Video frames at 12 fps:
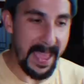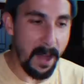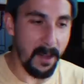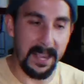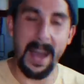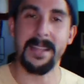Do
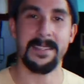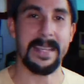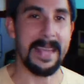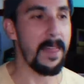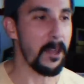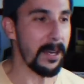what makes you
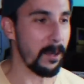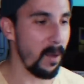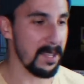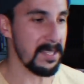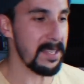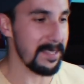happy.
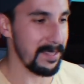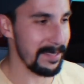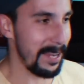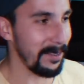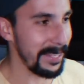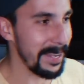As long as you're
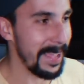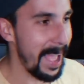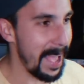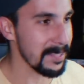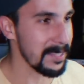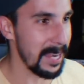doing it in a
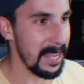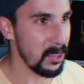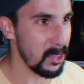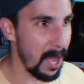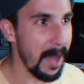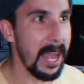healthy way,
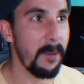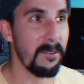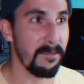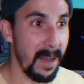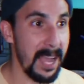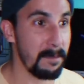that's right,
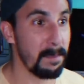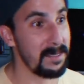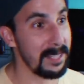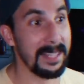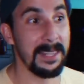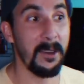and you feel
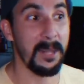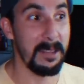good about